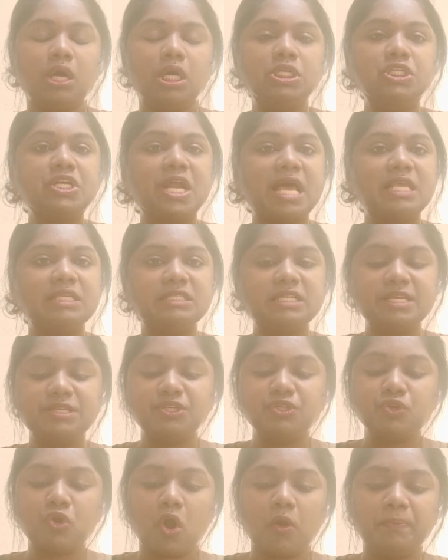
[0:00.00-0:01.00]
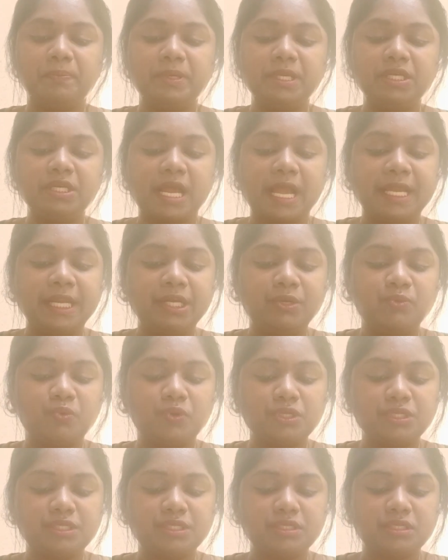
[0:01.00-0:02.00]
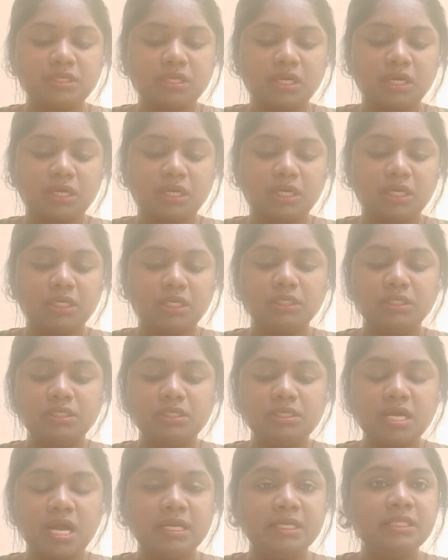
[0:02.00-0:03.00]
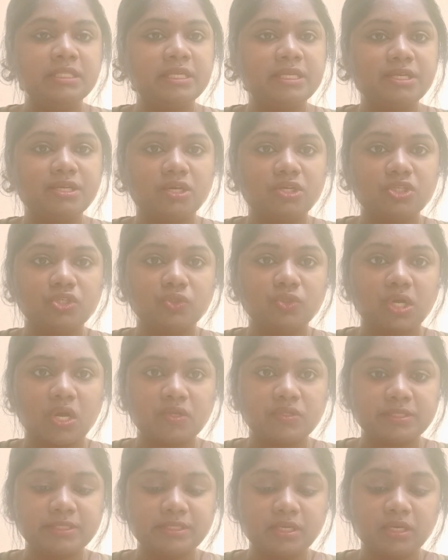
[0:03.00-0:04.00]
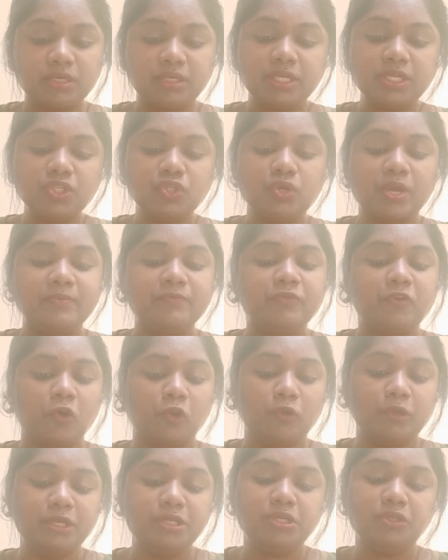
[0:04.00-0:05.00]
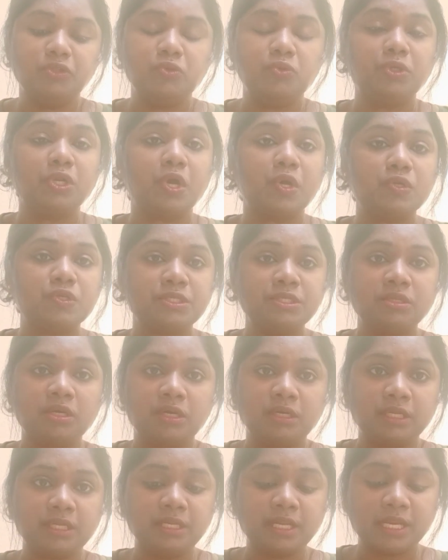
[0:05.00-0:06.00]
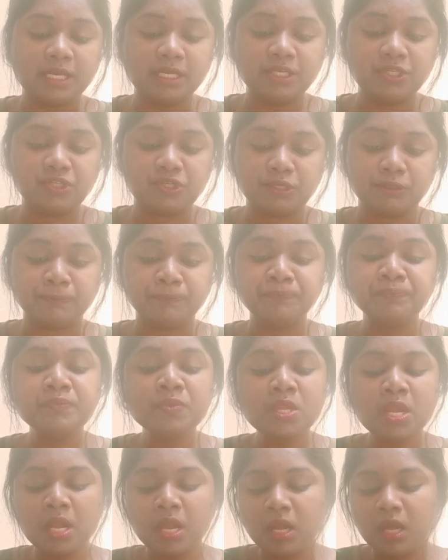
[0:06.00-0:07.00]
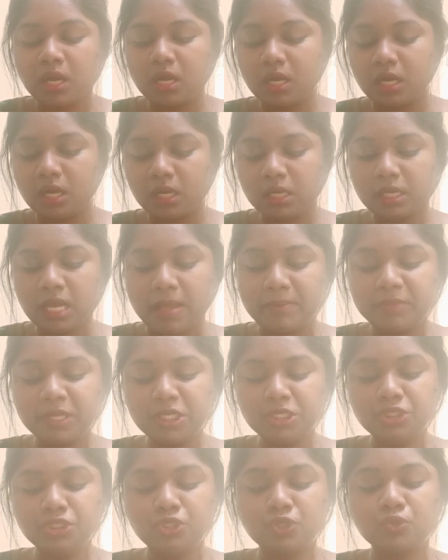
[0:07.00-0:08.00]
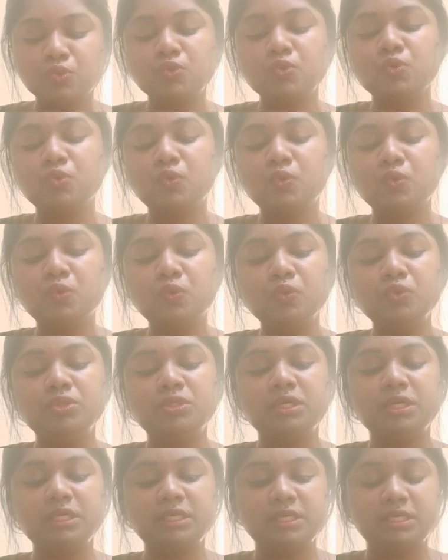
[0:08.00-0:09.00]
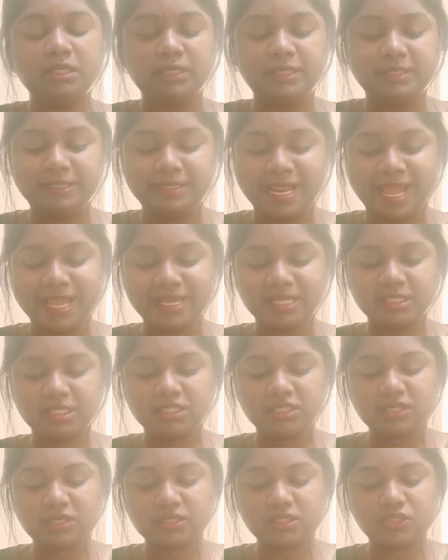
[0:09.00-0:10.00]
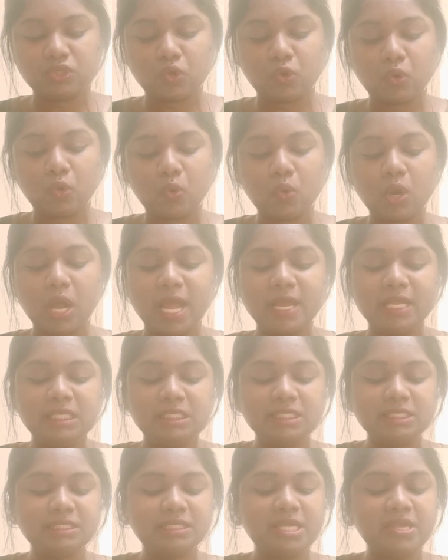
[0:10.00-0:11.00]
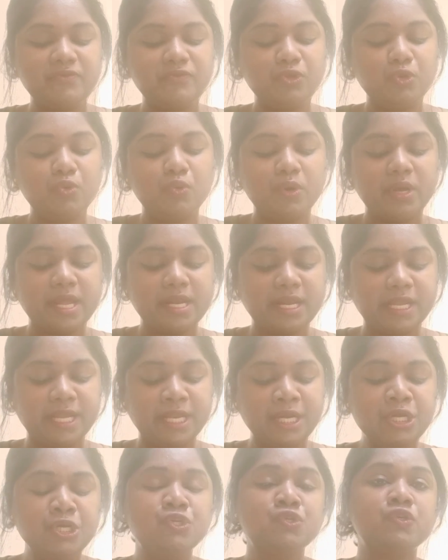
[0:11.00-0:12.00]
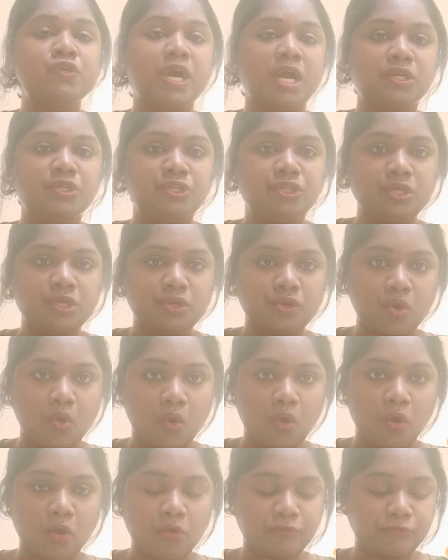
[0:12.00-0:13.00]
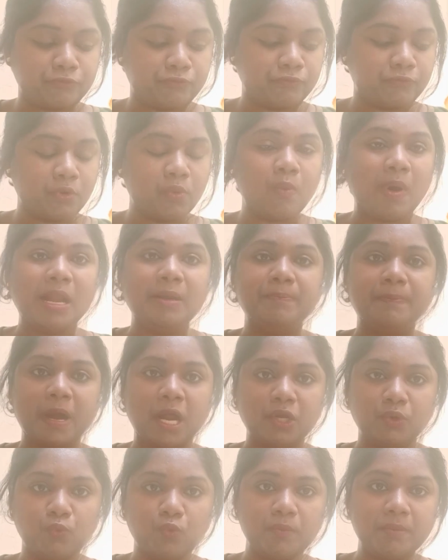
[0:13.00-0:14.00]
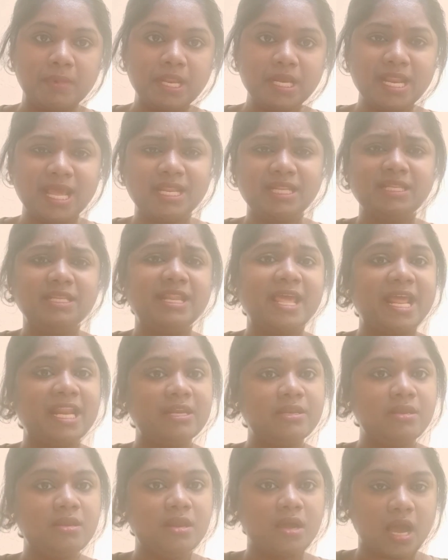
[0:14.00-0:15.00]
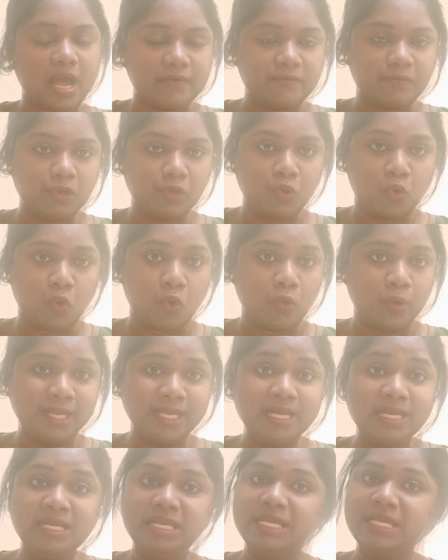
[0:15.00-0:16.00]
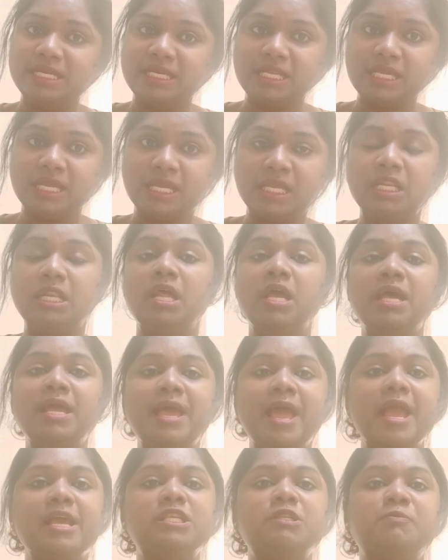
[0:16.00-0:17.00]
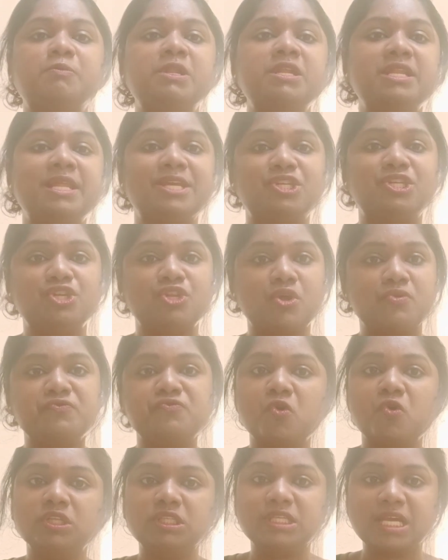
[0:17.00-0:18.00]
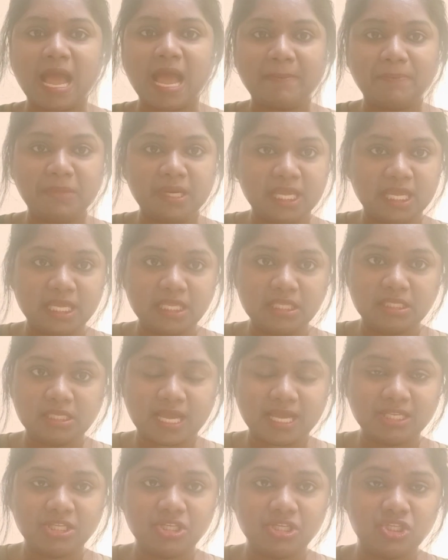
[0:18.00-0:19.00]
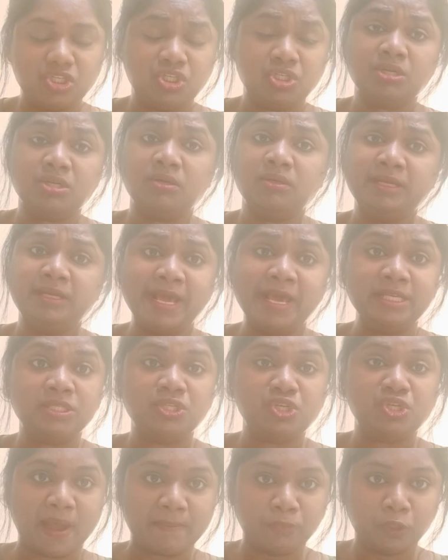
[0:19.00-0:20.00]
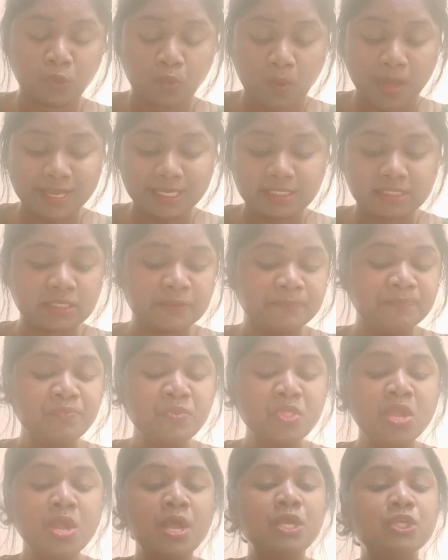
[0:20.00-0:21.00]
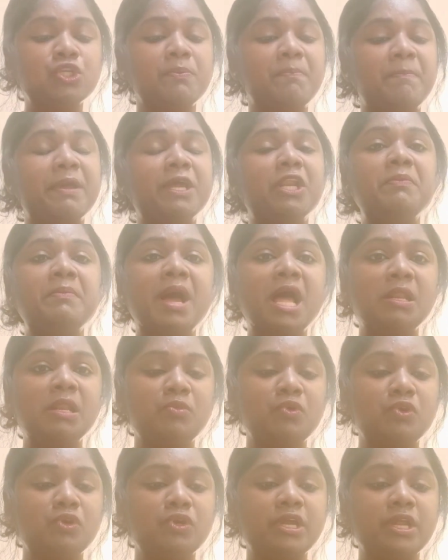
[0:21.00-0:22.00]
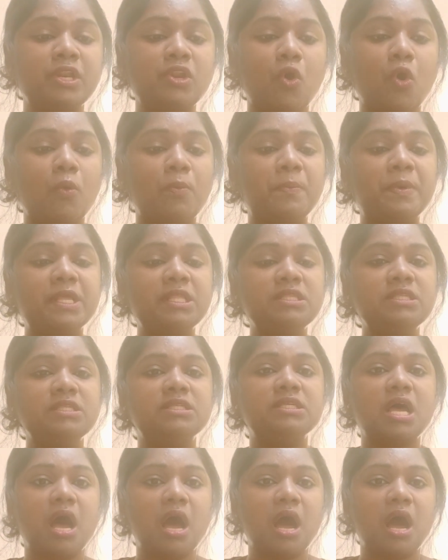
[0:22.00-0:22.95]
translation copyright was done in the year 2013, so I'm following the 2013 edition. Coming to the text, so I'll just give you an introduction of One Part Woman, and then I will go in detail explanation of what's happening inside the text chapter wise. So Perumal Murugan opens